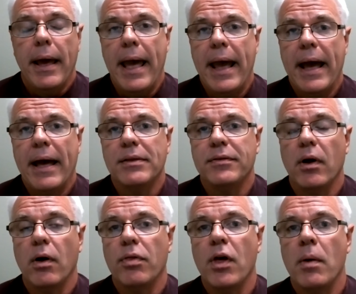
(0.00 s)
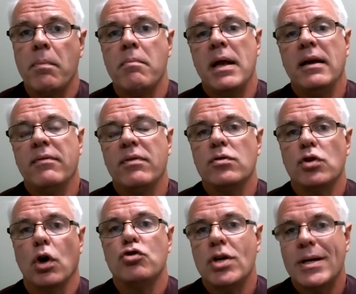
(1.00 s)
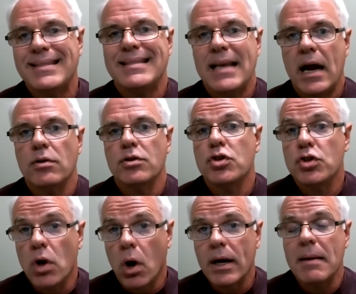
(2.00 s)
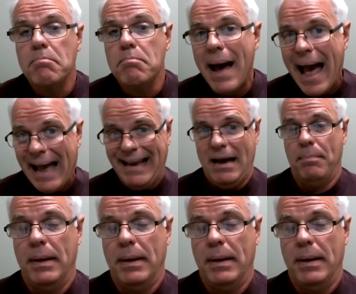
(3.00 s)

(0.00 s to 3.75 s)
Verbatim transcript: And so the, many of those are just now starting back